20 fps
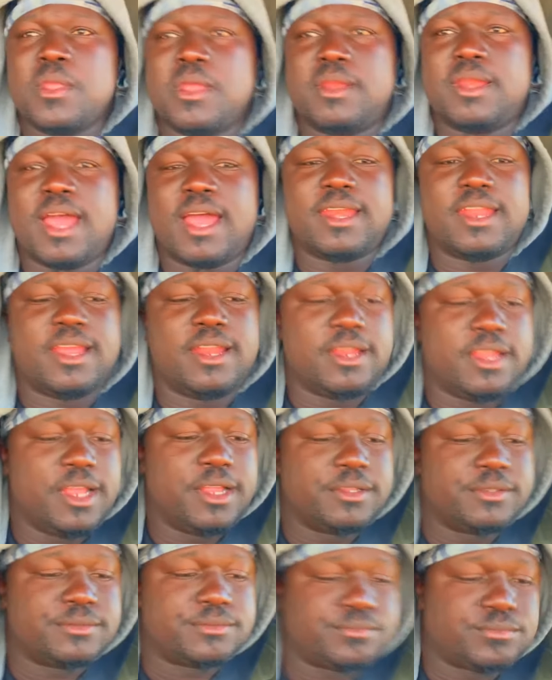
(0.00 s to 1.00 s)
that ain't
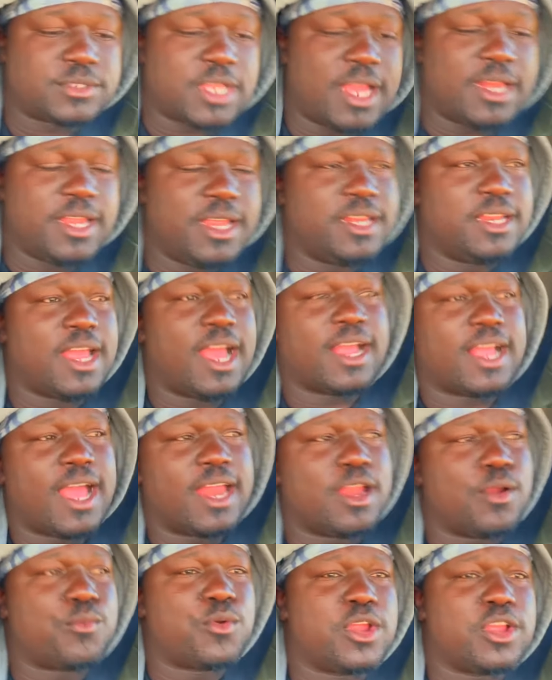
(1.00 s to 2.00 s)
it. That ain't it. I
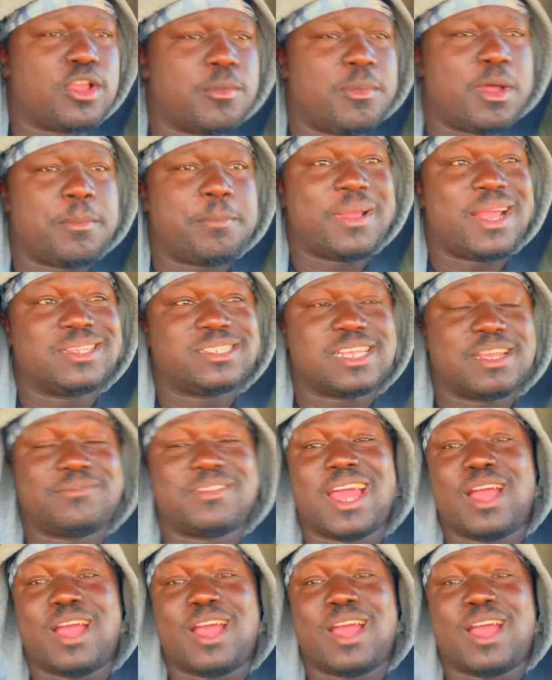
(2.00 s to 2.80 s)
gotta rig them up myself.